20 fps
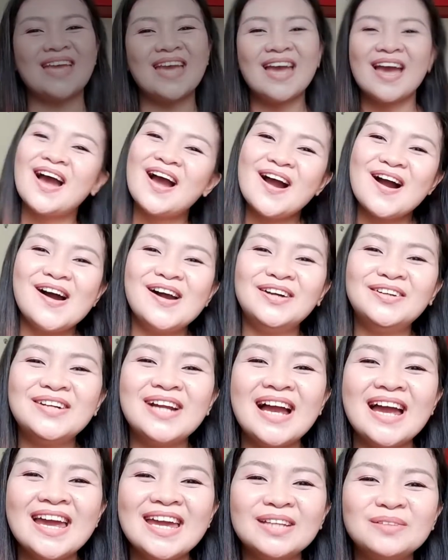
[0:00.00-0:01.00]

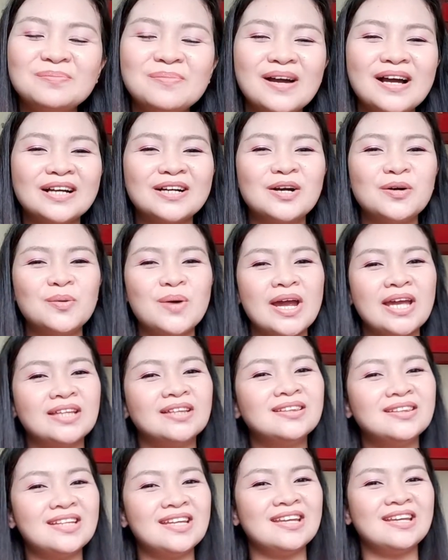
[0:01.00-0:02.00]
Alright mga
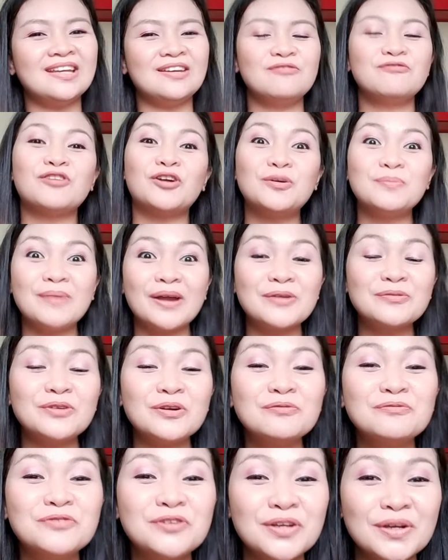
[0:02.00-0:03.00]
kawaiti, for my
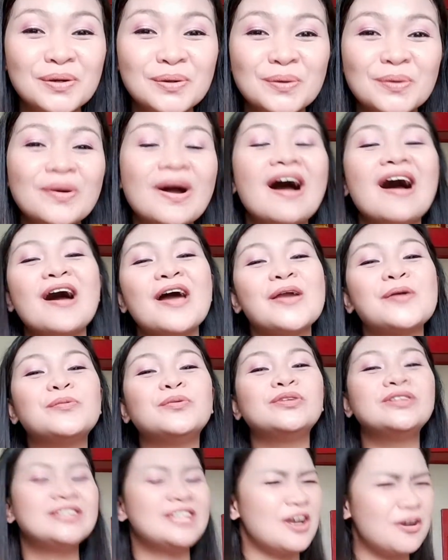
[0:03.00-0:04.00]
review, I
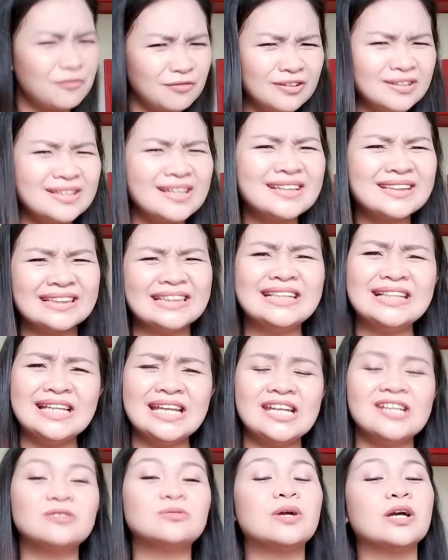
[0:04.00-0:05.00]
would definitely
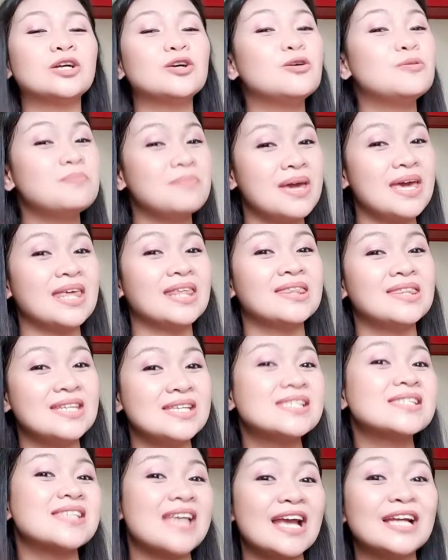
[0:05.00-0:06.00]
recommend this
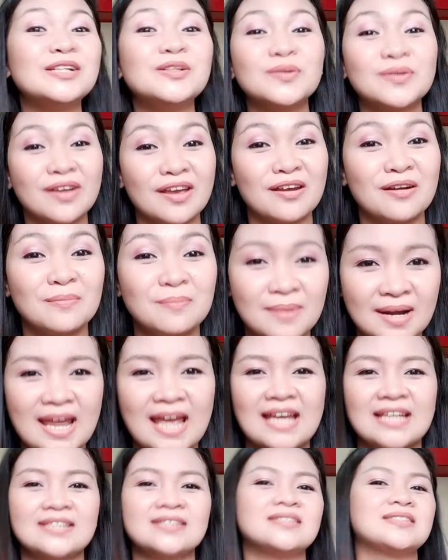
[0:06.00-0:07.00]
Sinocare
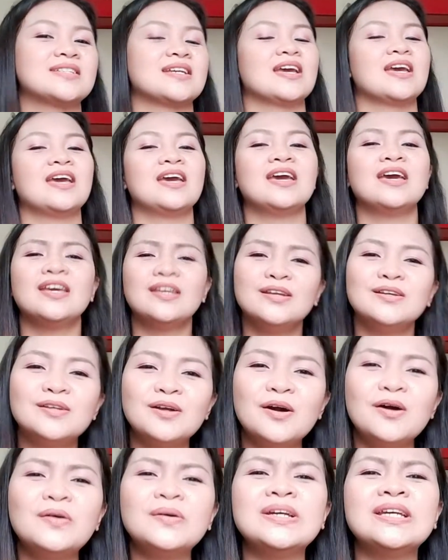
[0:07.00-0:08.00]
brand. You
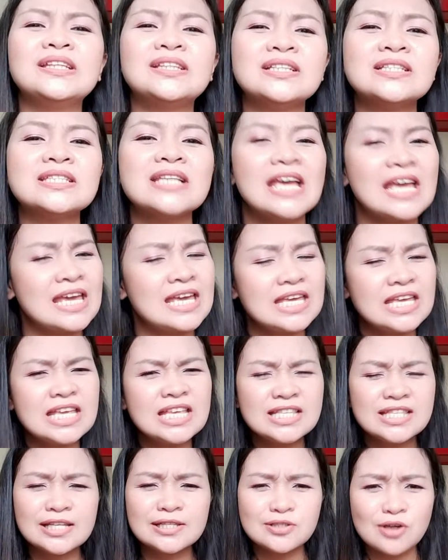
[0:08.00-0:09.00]
know, it is
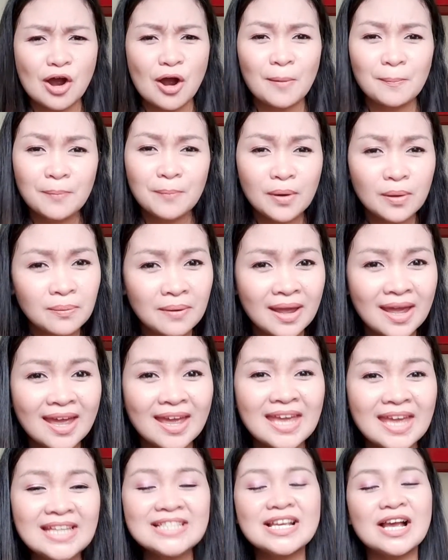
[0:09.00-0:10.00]
easy to
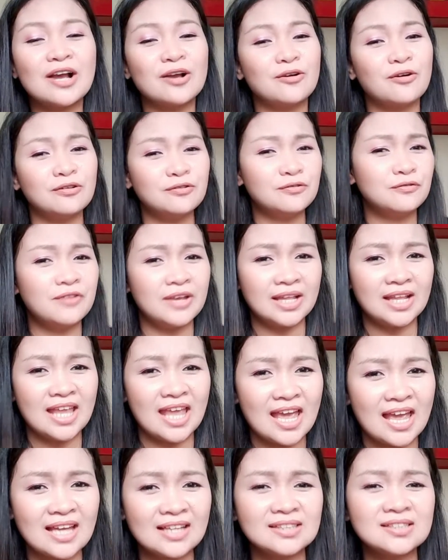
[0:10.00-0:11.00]
operate,
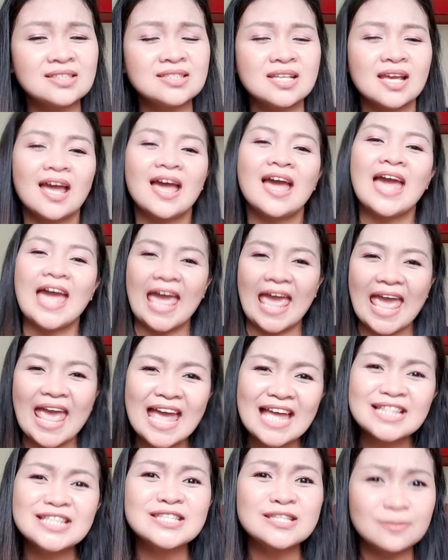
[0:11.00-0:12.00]
convenient,
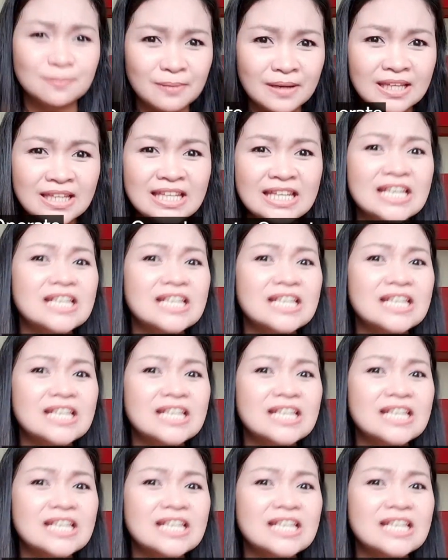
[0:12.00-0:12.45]
and speedy.